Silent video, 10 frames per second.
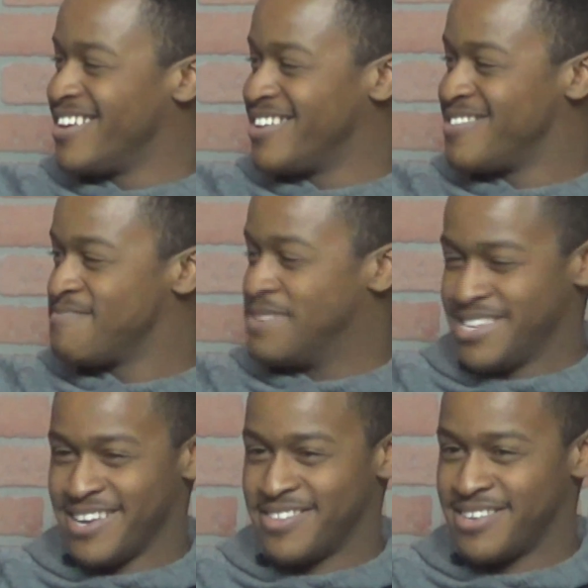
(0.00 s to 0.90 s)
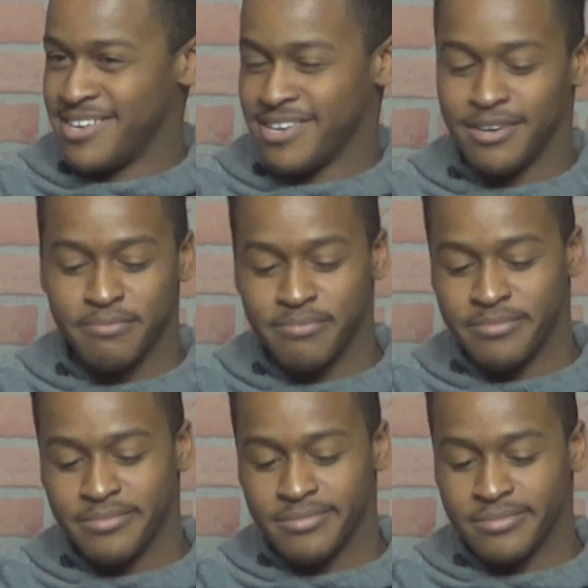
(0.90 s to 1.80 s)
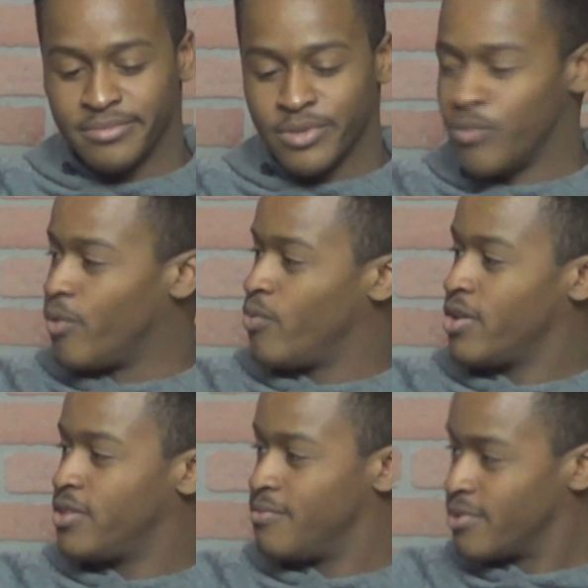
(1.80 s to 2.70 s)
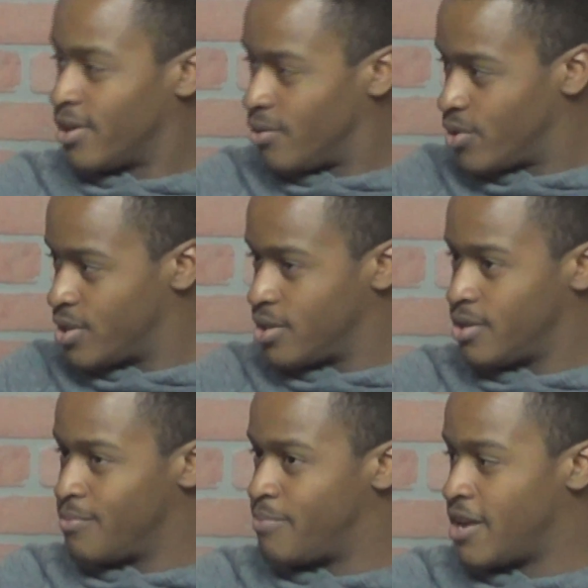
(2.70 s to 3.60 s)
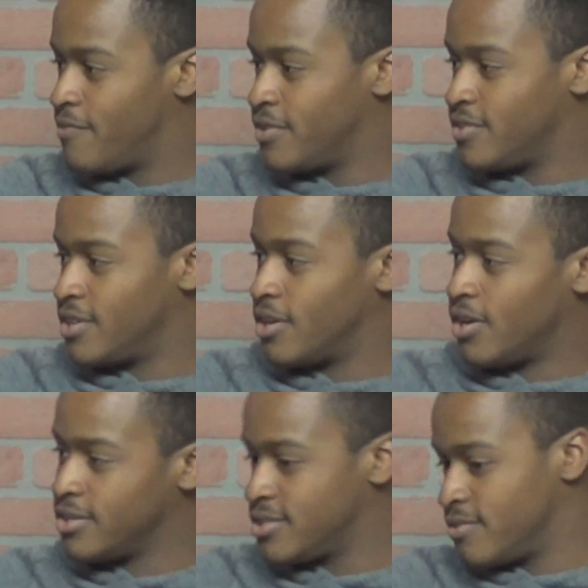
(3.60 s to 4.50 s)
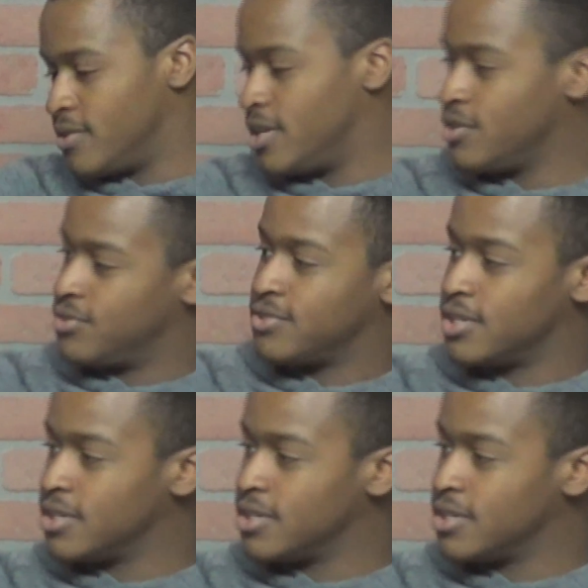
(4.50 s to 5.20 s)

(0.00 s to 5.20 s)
But yeah, then well, what are the benefits and costs of the nation state?